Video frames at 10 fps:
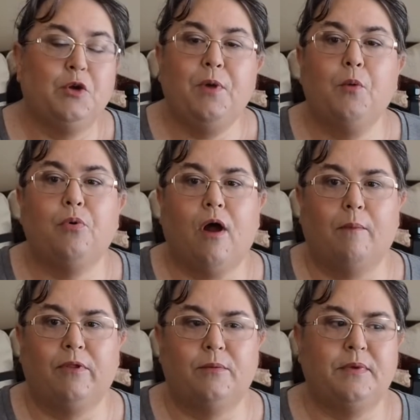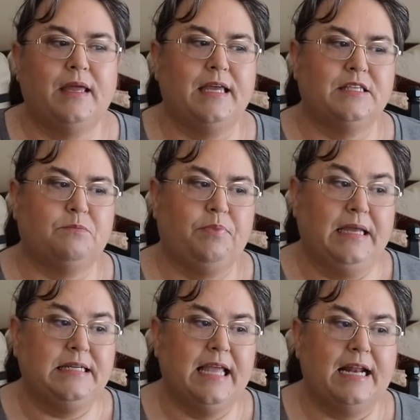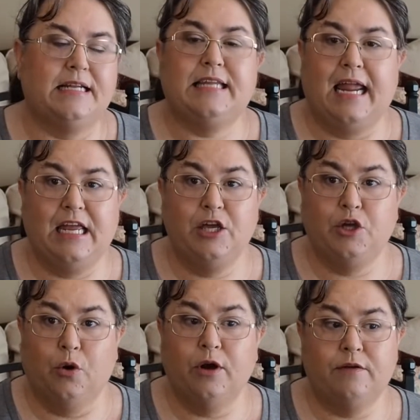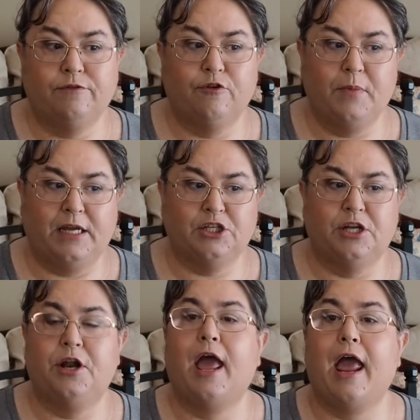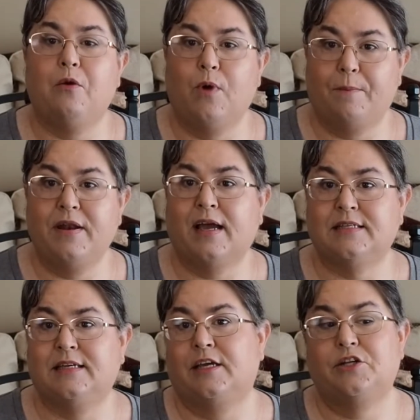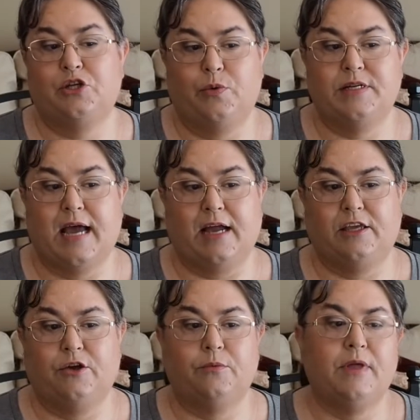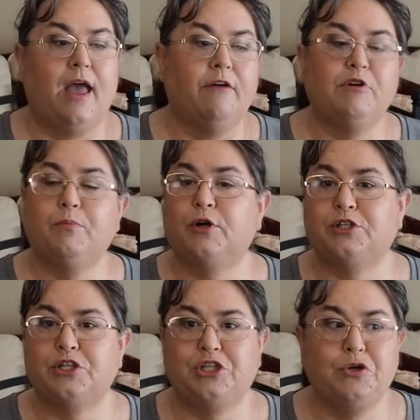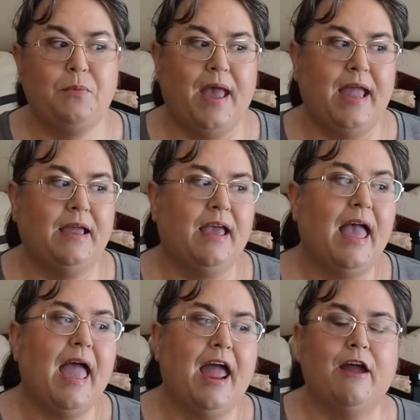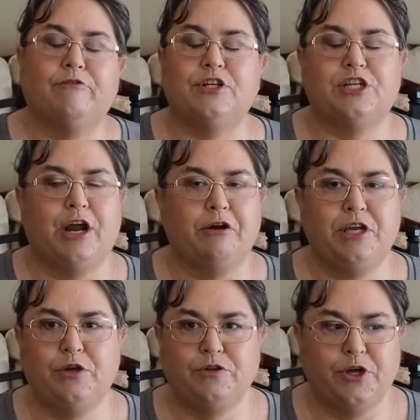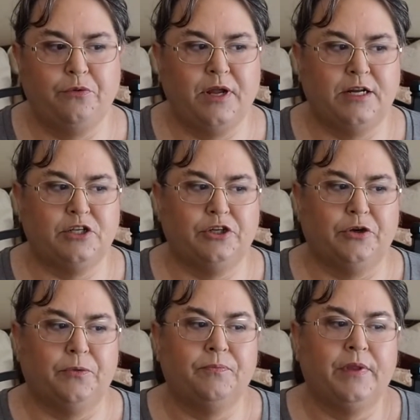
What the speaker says: mail problem is big data taking your information and weaponizing it to attack you. Every purchase you make, every charity you donate to,